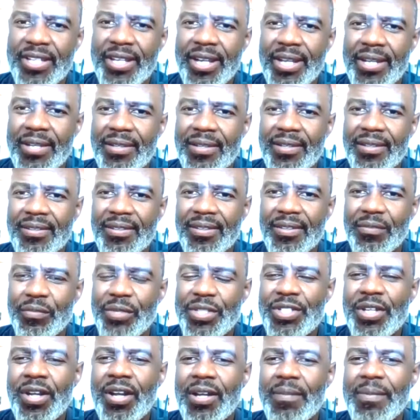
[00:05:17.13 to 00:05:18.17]
Again, we
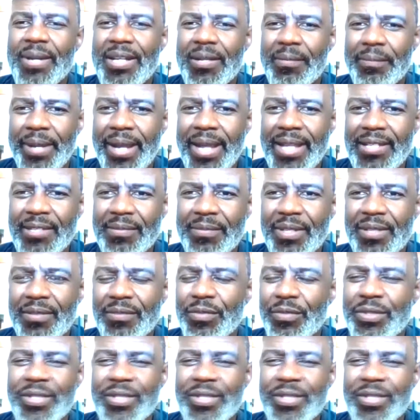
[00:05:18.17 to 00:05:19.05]
talk about abandonment.